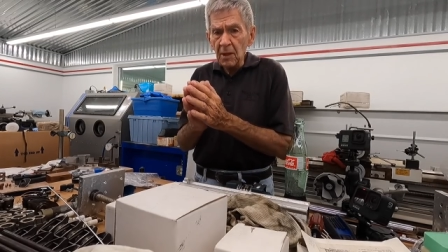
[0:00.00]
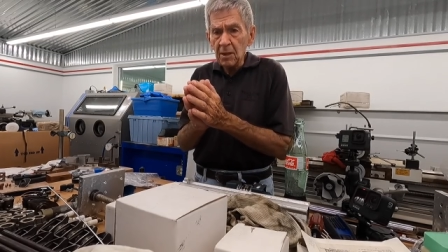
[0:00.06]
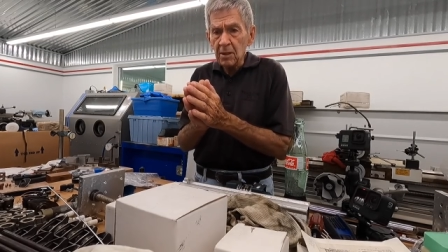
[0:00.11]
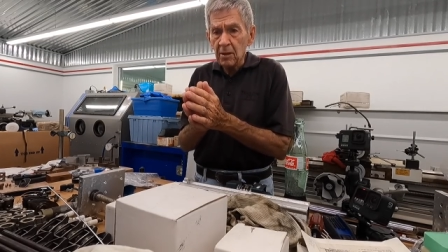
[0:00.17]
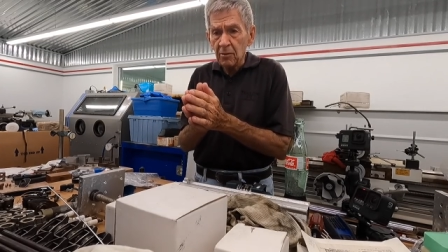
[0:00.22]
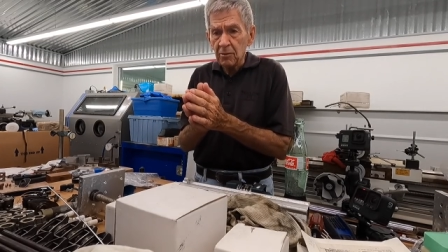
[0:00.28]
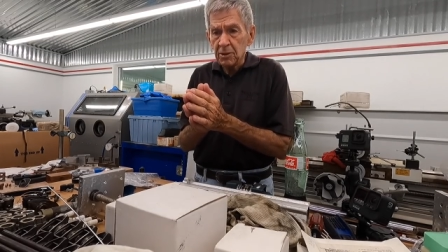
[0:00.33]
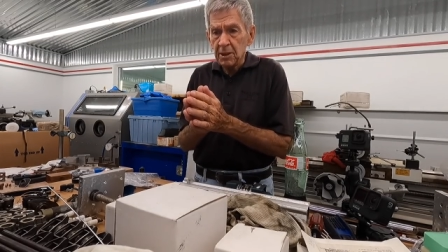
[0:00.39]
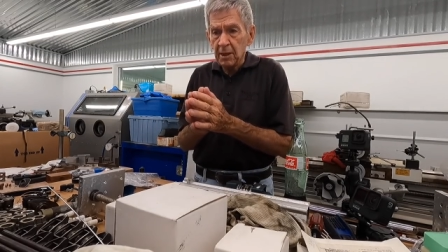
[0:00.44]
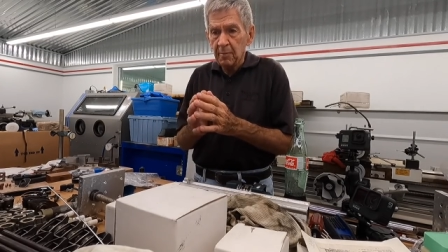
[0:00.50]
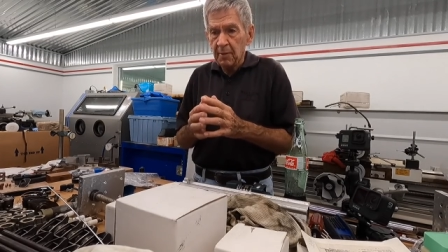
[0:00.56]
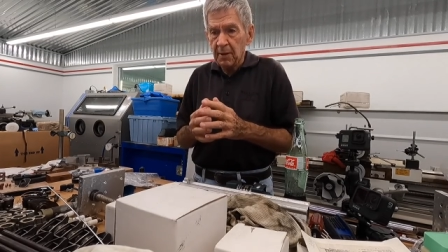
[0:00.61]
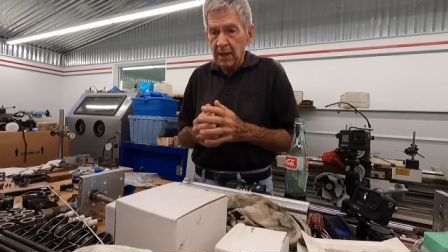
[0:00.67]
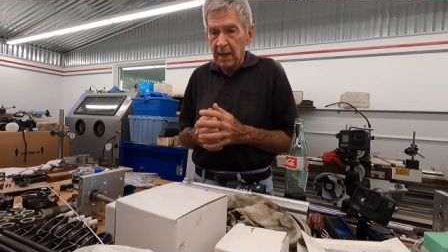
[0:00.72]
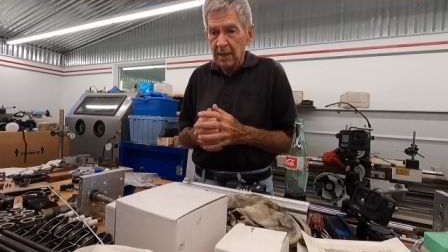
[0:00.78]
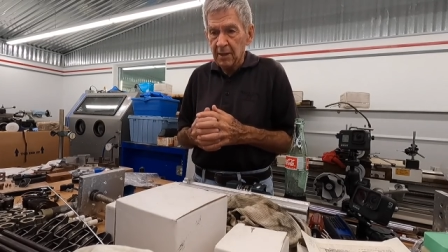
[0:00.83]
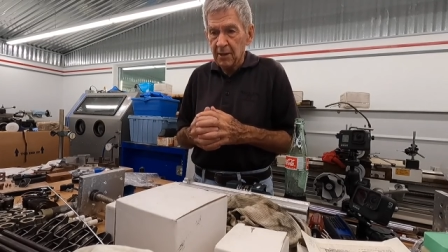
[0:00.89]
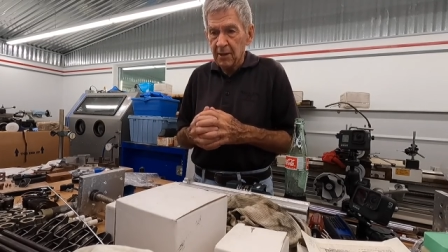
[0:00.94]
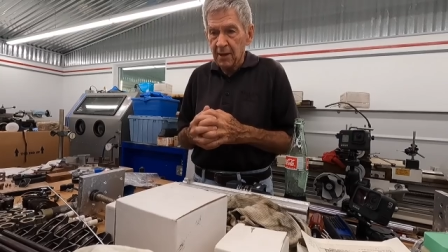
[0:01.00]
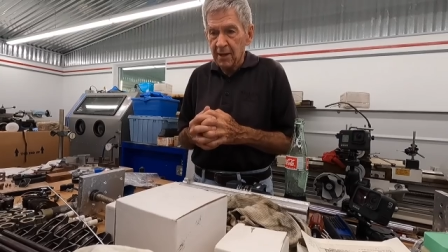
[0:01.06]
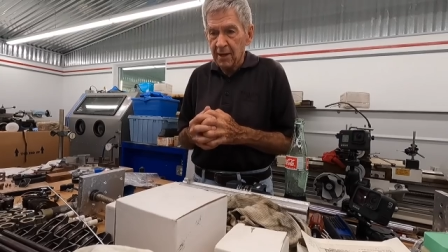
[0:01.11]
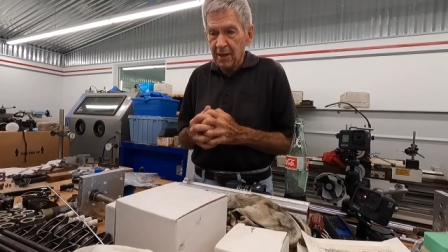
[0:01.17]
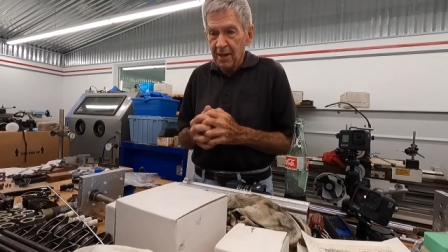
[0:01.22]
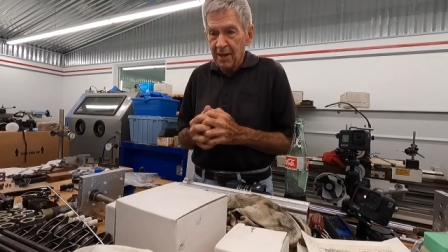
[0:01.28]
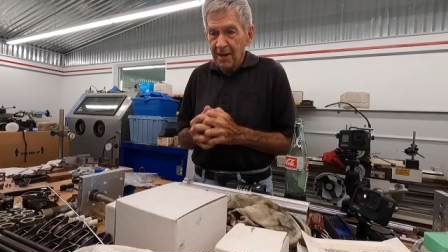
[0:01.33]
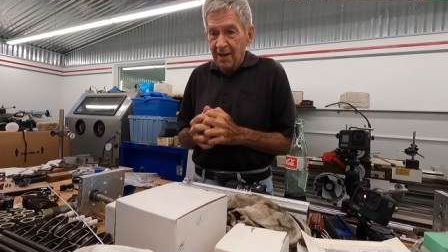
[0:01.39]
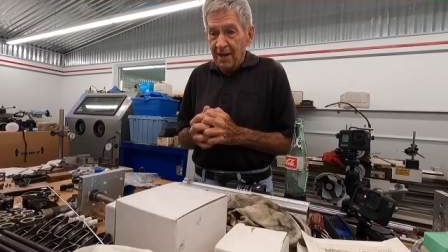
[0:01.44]
you go to sleep at night and you think,
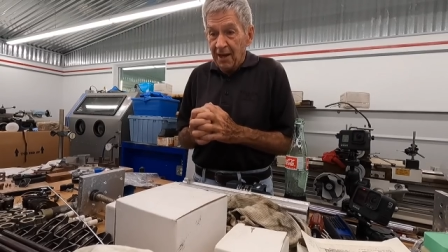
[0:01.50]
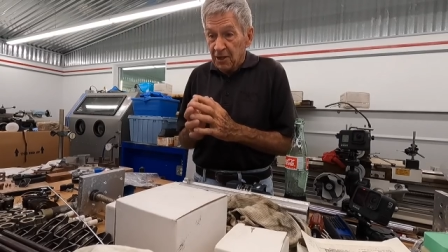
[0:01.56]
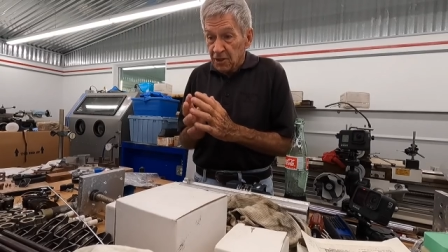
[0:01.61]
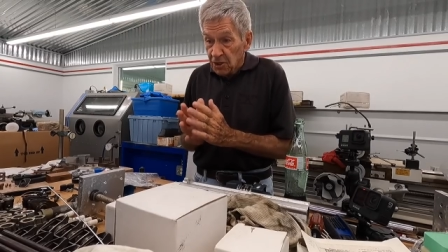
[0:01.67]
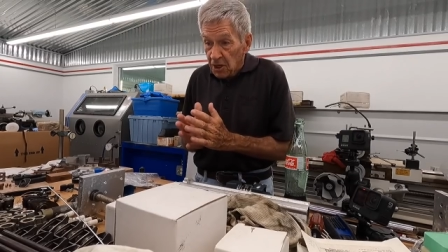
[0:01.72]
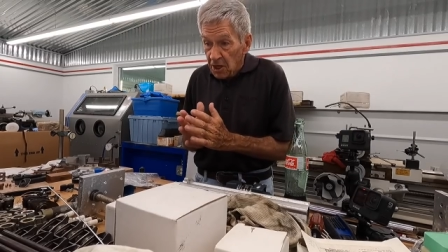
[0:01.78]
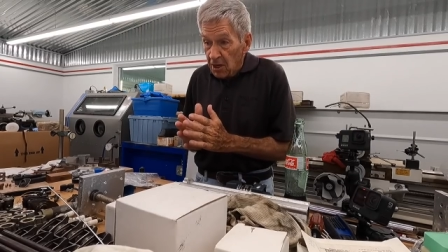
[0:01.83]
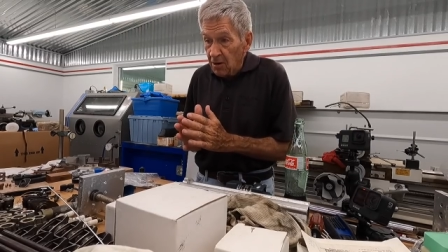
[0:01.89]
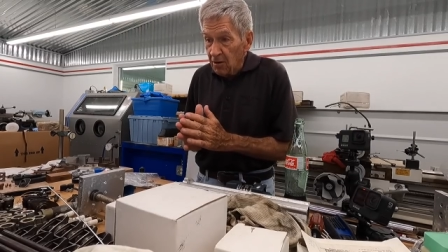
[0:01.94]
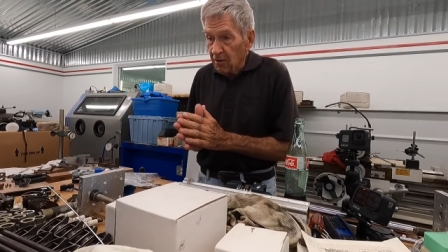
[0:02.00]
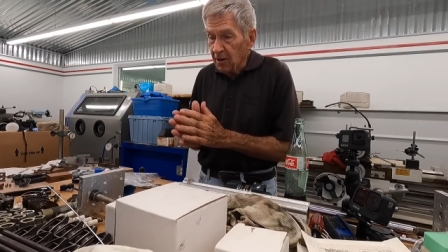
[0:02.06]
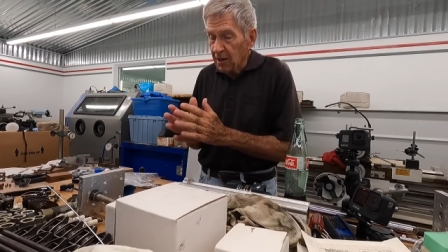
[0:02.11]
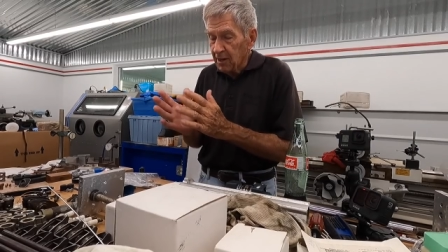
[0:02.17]
it's here.